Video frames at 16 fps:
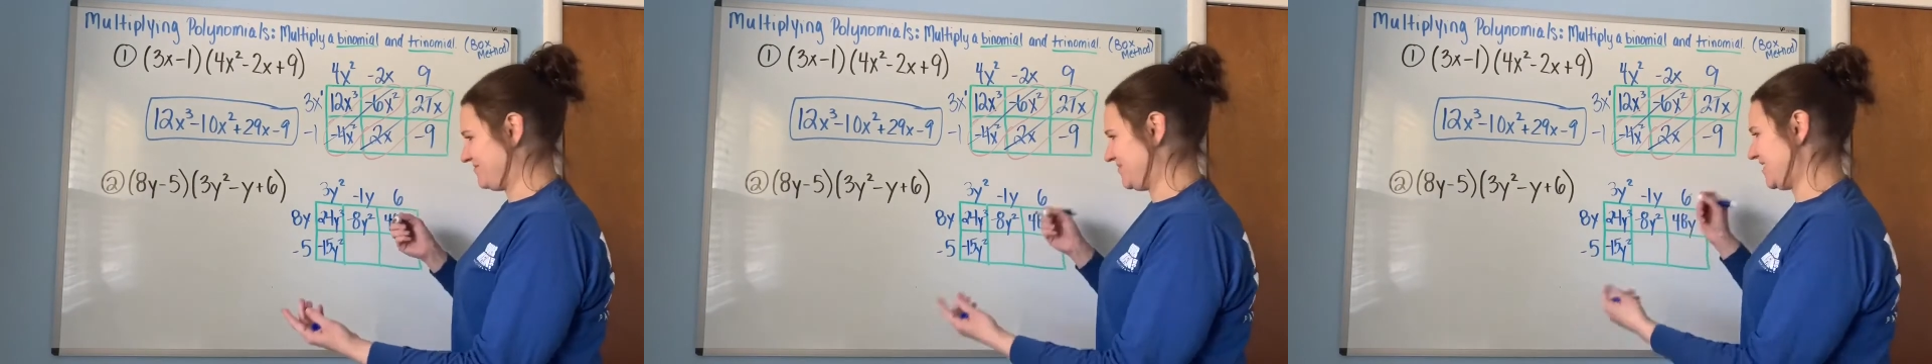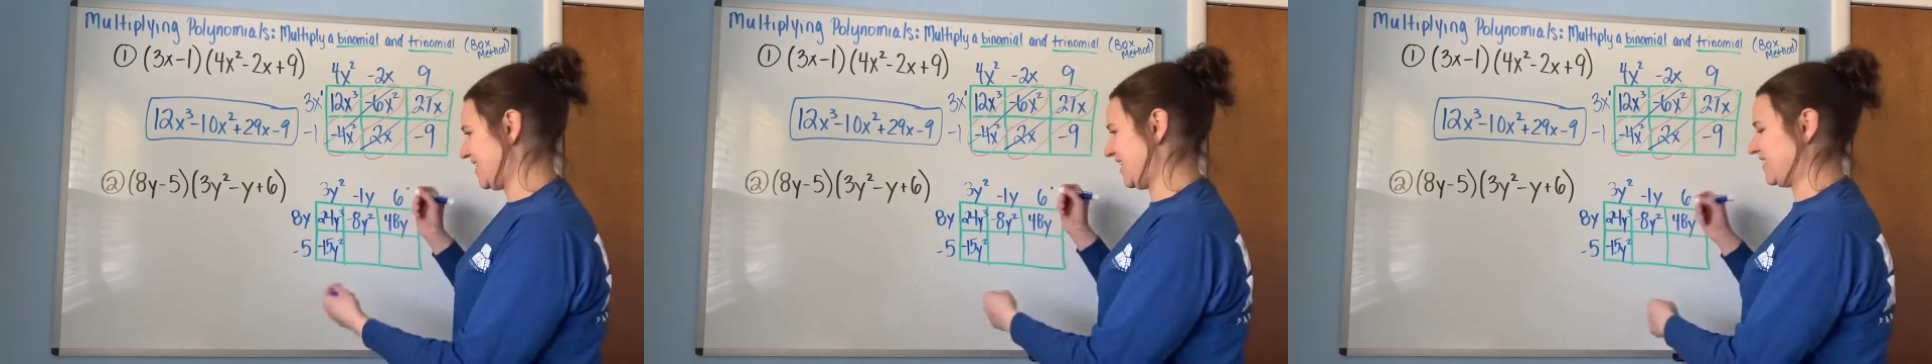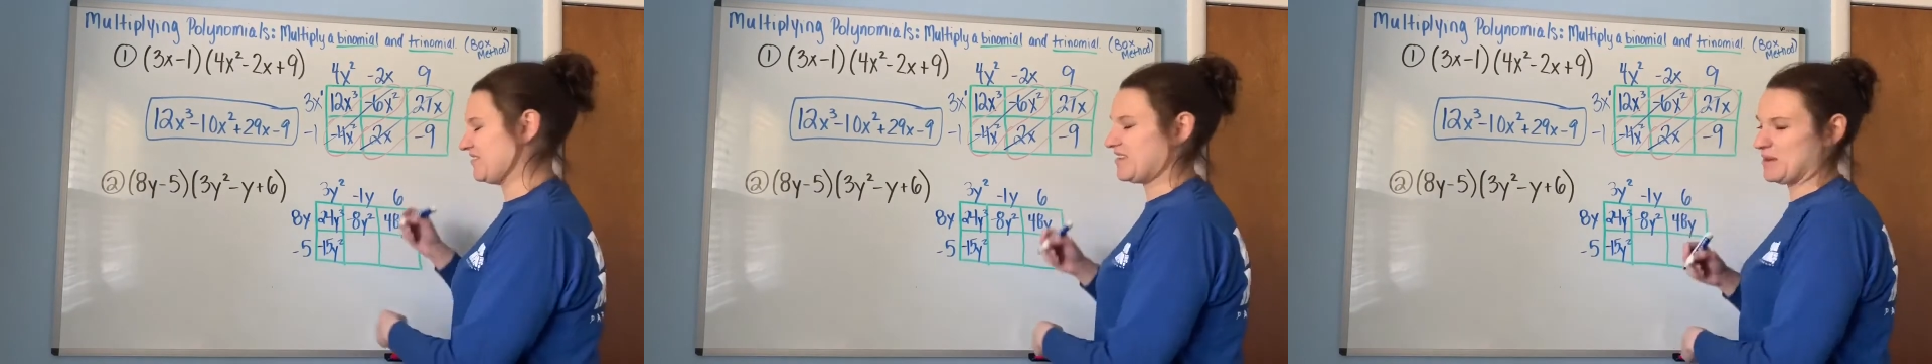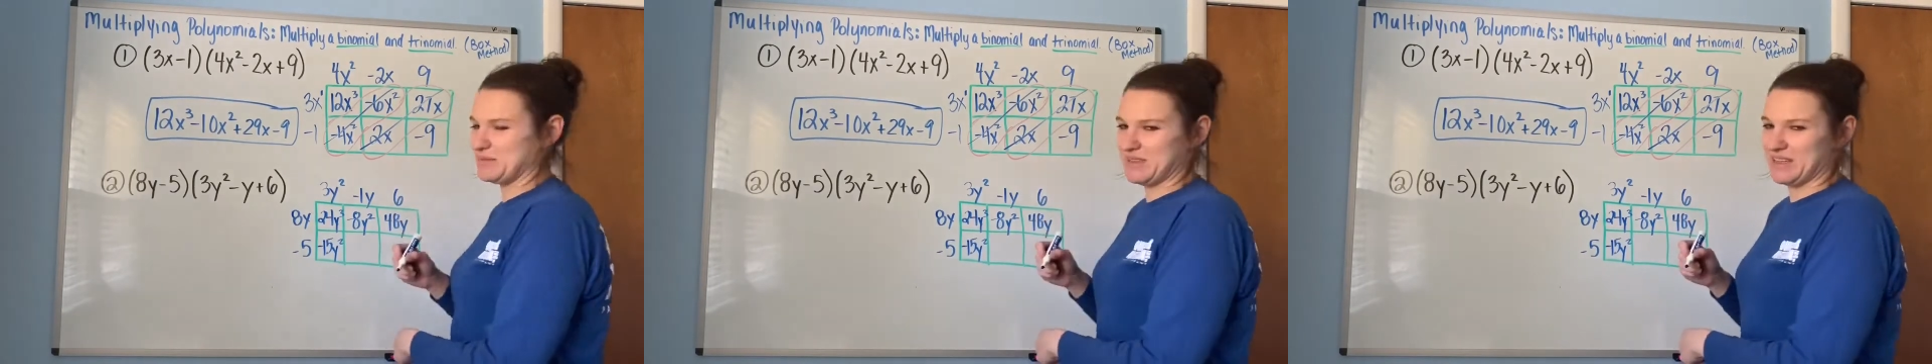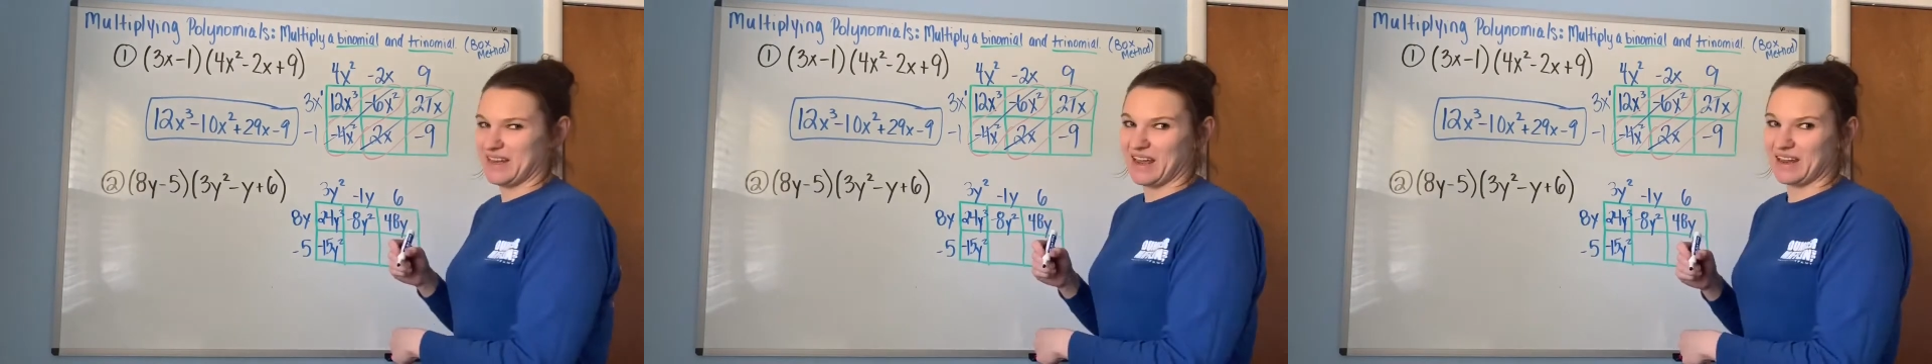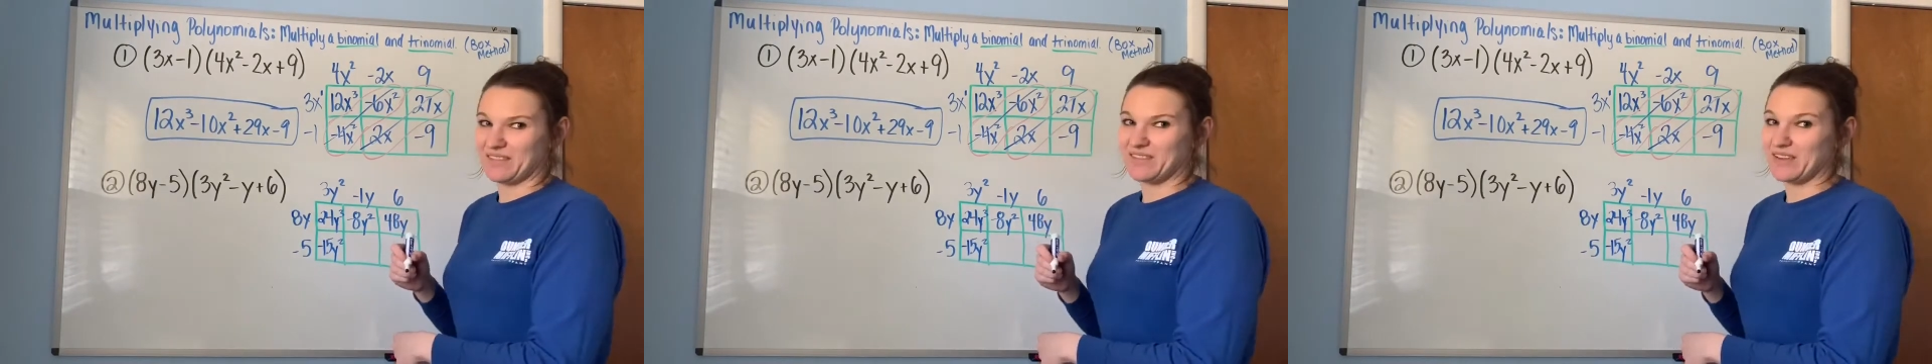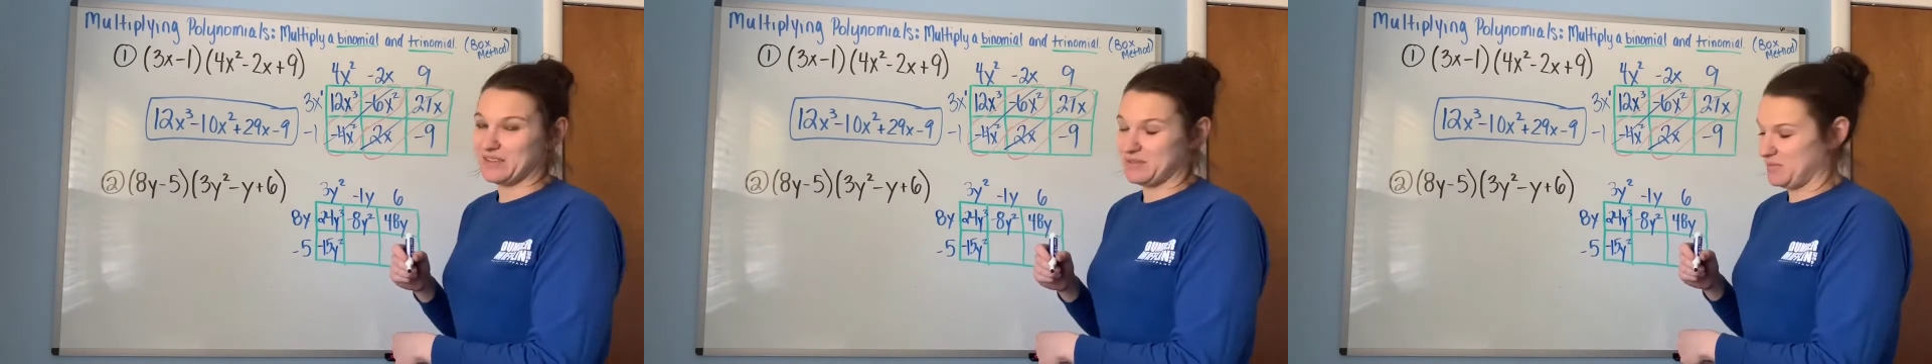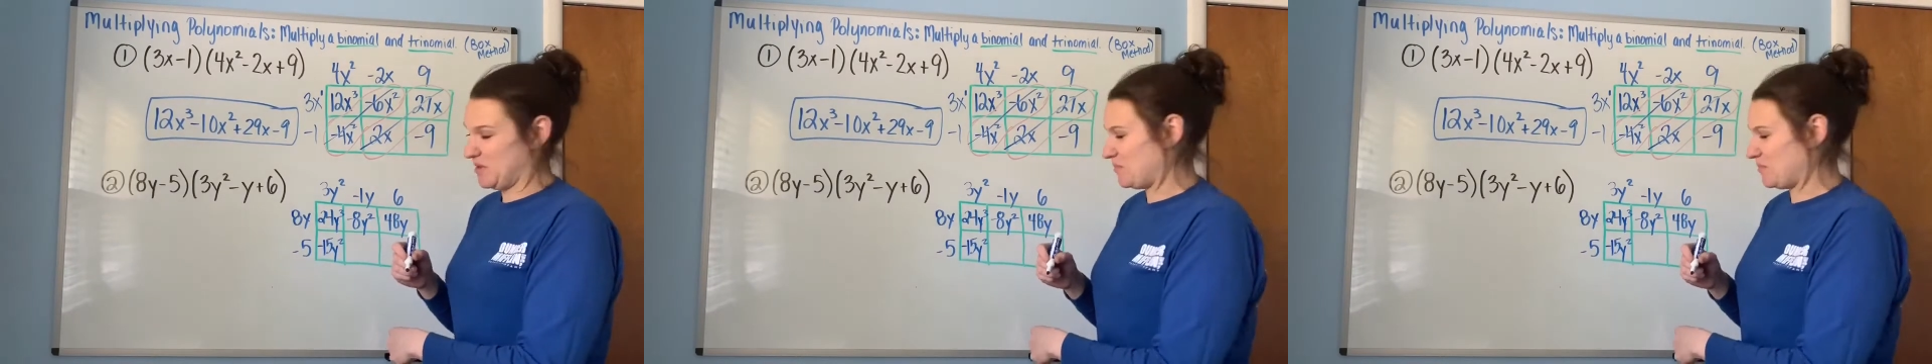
Negative times a negative gives me a